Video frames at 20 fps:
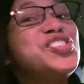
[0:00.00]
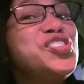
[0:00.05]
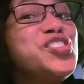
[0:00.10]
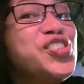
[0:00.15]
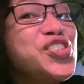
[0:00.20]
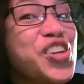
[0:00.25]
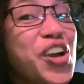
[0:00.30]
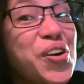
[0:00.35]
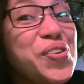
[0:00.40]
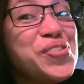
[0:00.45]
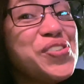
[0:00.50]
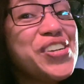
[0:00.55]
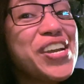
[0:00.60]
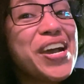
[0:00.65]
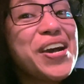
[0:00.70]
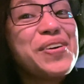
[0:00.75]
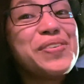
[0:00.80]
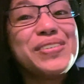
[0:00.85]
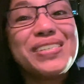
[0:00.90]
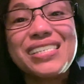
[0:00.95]

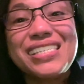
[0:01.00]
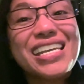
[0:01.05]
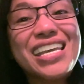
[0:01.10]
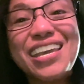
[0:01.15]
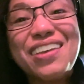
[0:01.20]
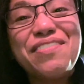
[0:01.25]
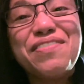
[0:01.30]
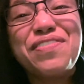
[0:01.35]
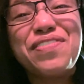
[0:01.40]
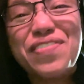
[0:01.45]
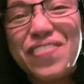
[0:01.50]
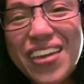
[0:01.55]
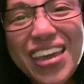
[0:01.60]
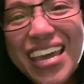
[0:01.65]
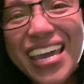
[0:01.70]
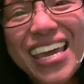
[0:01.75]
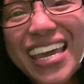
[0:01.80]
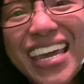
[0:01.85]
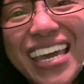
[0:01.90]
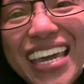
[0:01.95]

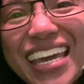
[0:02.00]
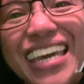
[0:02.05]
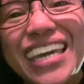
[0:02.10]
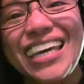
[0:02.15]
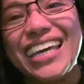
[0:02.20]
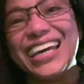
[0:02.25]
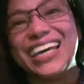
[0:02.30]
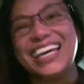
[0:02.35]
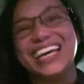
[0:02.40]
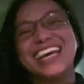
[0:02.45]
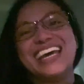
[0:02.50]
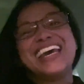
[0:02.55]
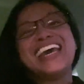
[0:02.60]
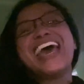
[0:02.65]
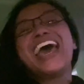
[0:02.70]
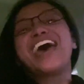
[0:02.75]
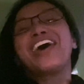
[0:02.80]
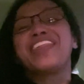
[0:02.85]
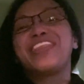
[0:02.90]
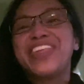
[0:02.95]
JojoTV.
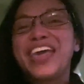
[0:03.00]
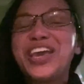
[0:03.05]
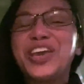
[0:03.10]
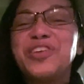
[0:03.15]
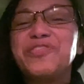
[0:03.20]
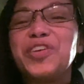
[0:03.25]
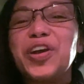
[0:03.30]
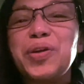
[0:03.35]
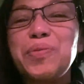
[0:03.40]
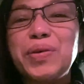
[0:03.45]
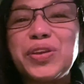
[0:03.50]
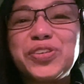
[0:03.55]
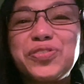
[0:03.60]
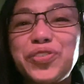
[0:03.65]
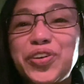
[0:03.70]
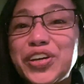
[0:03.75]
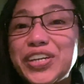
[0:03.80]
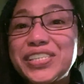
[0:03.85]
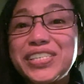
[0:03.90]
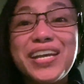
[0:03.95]
Thank you very much
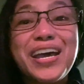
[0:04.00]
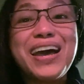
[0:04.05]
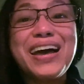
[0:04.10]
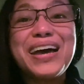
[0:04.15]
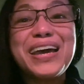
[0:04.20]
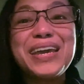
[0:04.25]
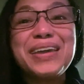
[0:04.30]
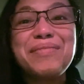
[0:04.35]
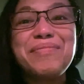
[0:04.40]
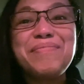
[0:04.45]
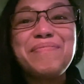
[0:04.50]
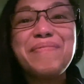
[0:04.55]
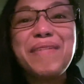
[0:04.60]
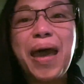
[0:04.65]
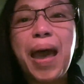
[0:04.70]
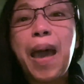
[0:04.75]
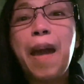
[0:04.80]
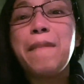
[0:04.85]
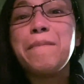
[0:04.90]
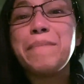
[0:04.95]
for your time.
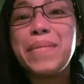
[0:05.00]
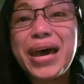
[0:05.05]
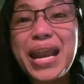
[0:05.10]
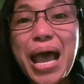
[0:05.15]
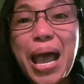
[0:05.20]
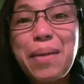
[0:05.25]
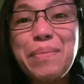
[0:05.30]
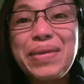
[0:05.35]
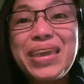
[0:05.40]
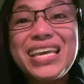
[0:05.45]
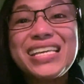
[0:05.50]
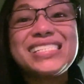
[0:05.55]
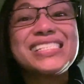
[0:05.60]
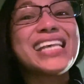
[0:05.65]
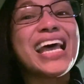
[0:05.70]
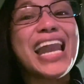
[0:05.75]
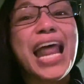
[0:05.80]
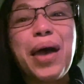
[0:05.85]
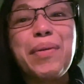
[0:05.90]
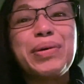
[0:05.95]
Maraming
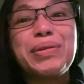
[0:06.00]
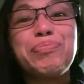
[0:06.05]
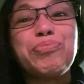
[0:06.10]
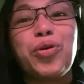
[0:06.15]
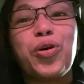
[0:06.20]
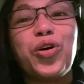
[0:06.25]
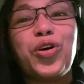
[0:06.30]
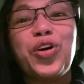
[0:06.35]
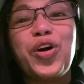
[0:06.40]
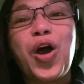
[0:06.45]
salamat po.